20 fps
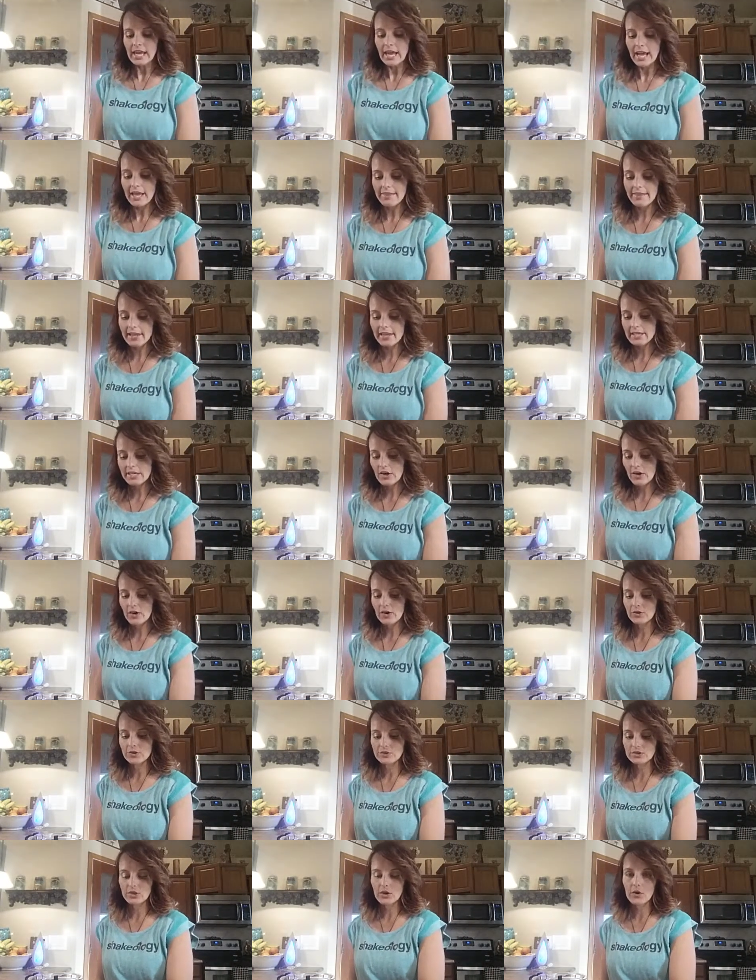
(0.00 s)
And then
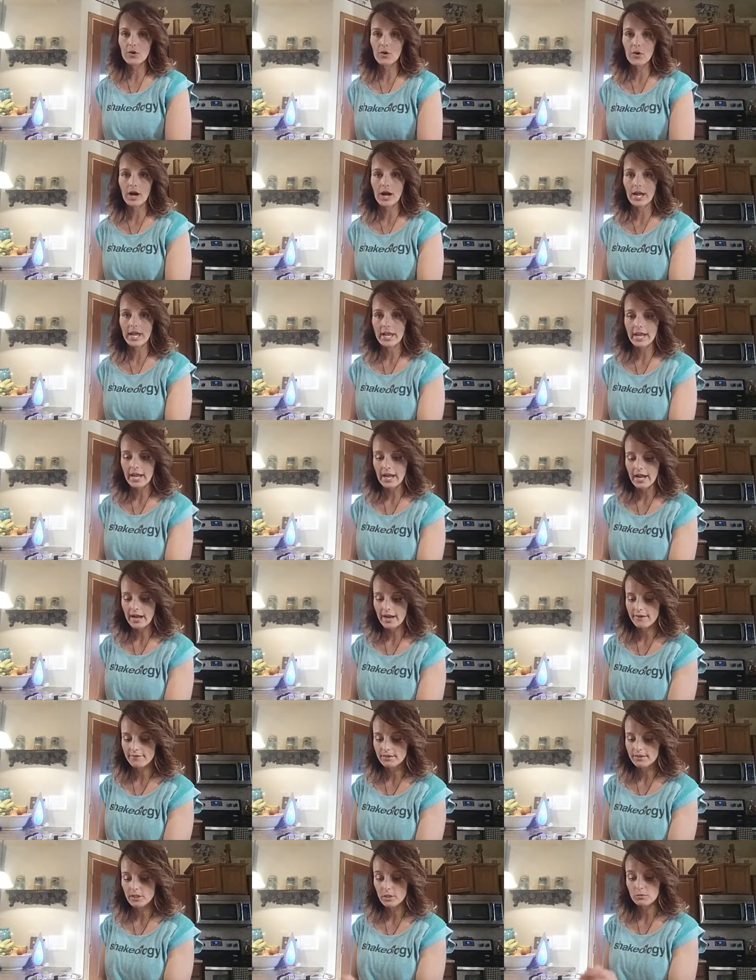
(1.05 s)
also I
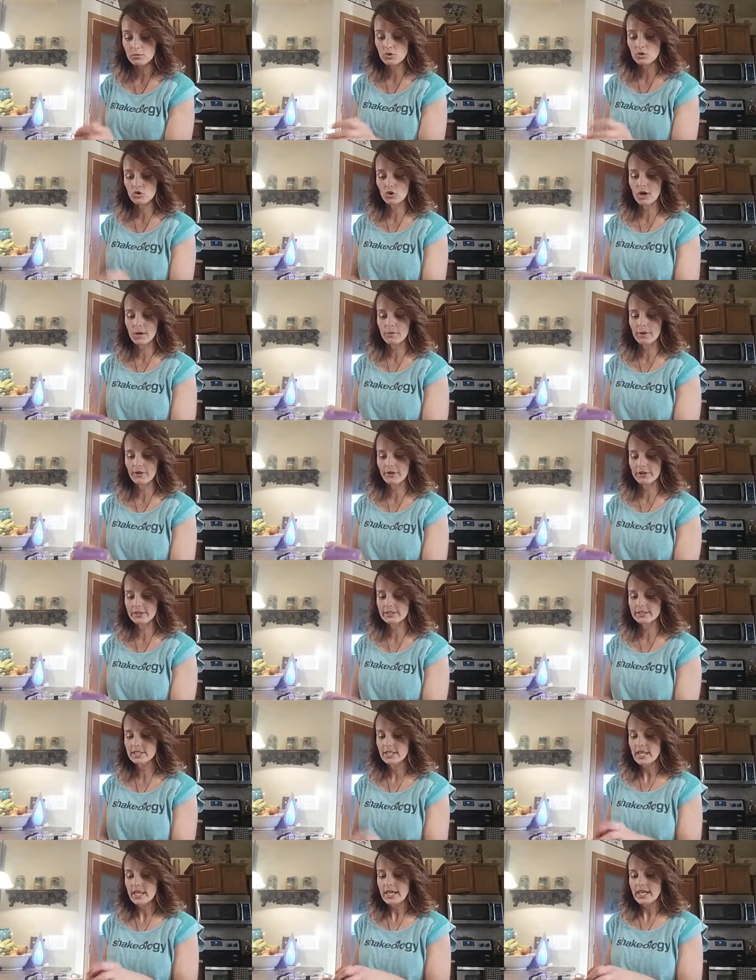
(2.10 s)
have some
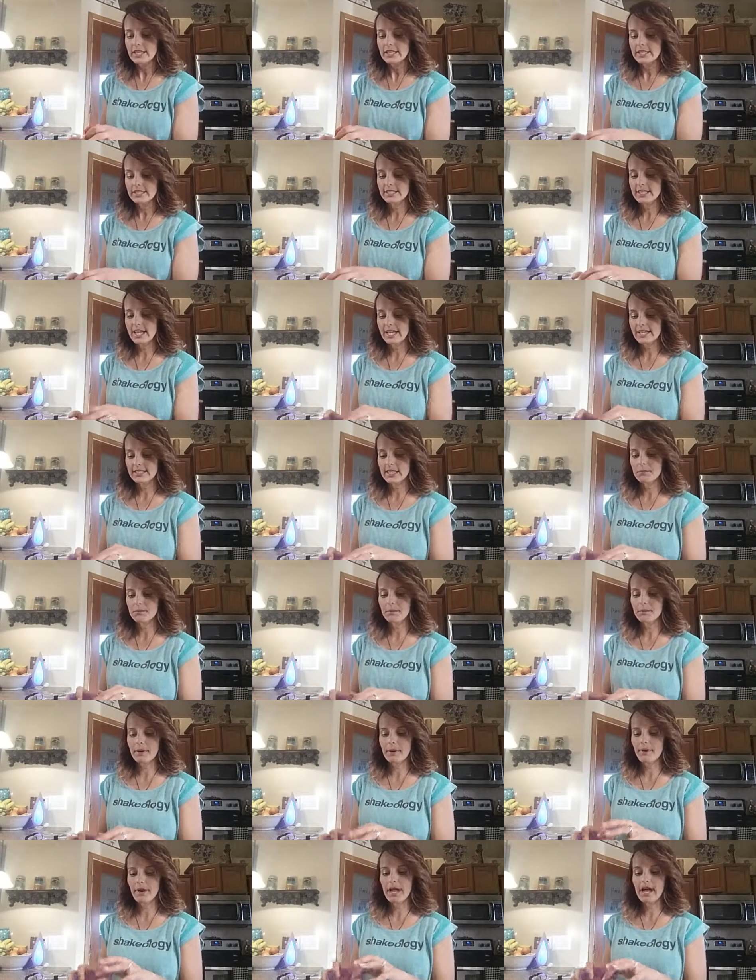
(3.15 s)
strawberries. It takes up
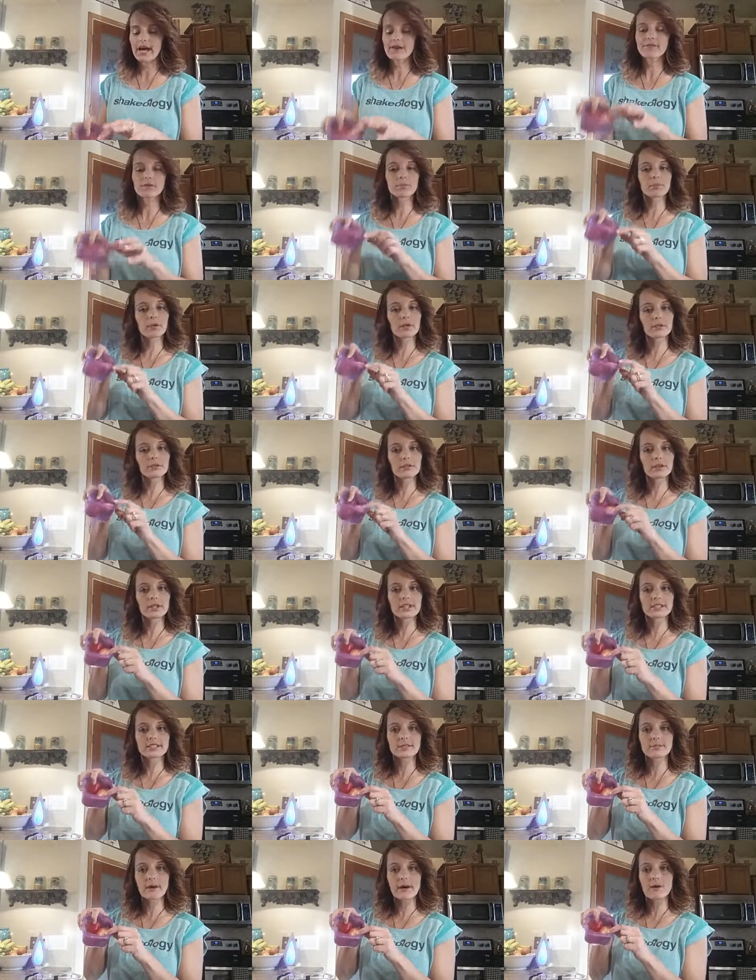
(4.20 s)
about half a purple.
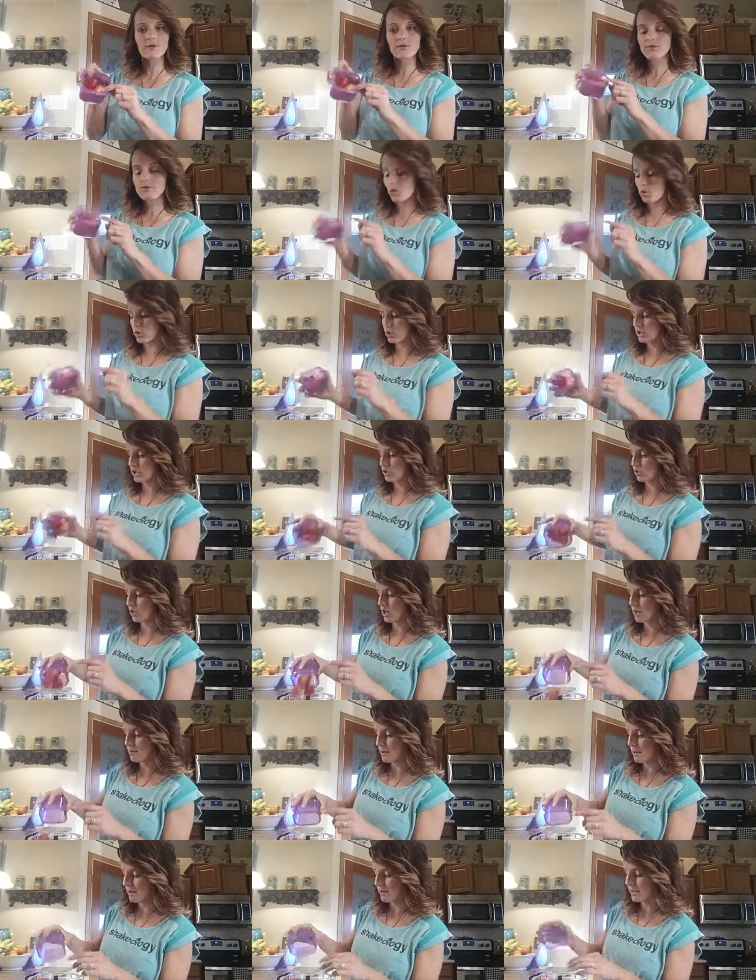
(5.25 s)
It's about 4
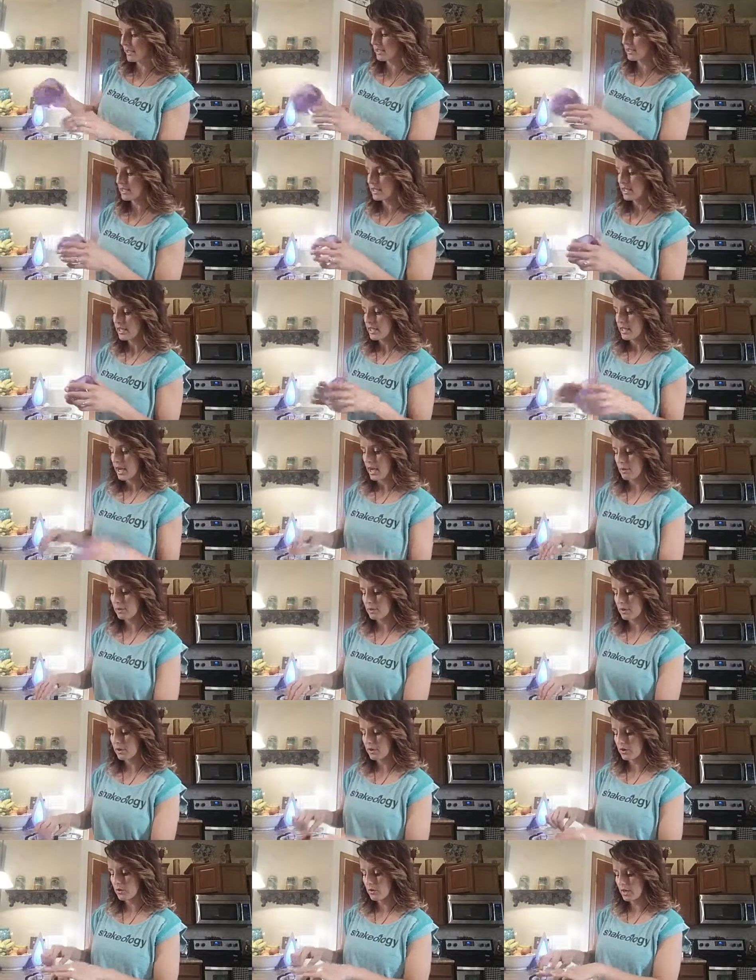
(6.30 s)
strawberries. I'm
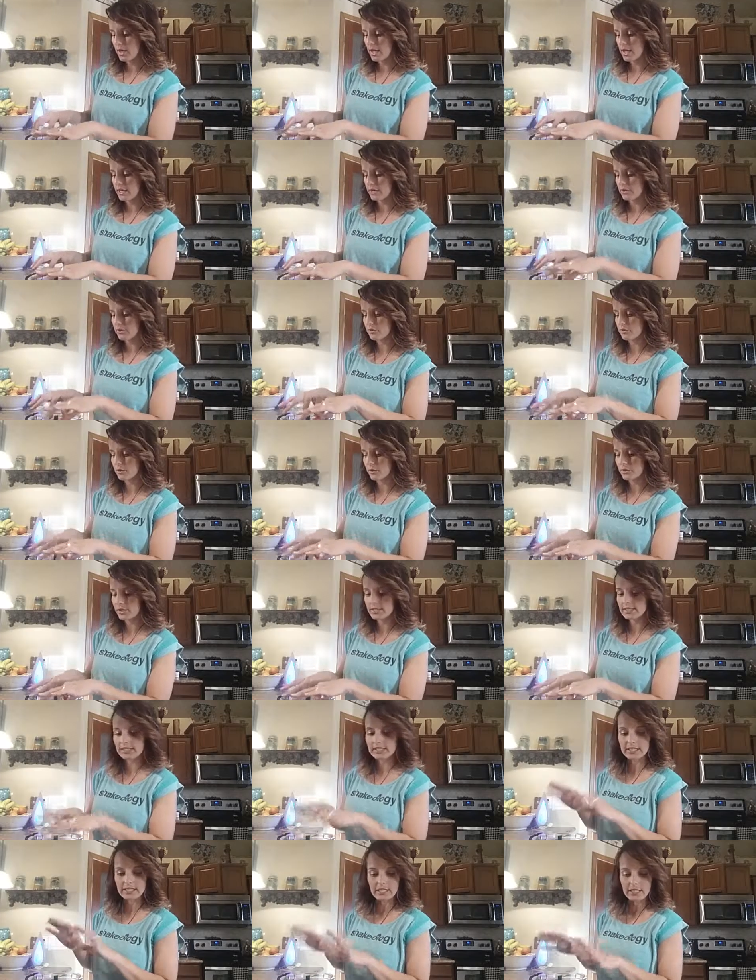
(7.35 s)
gonna go ahead and throw
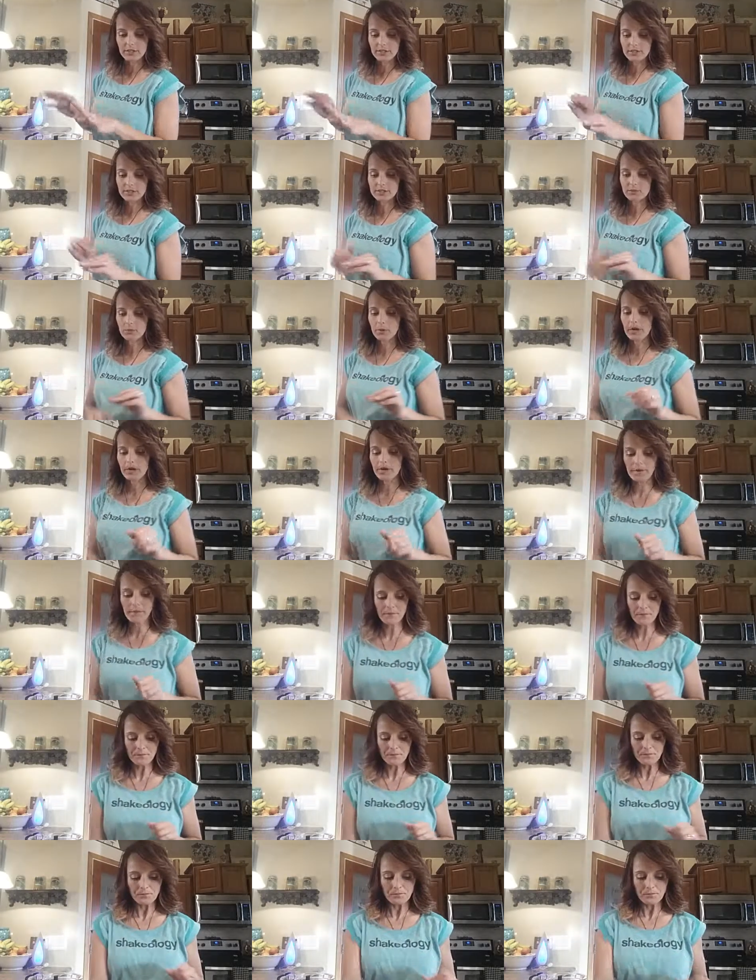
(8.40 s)
this in here as well.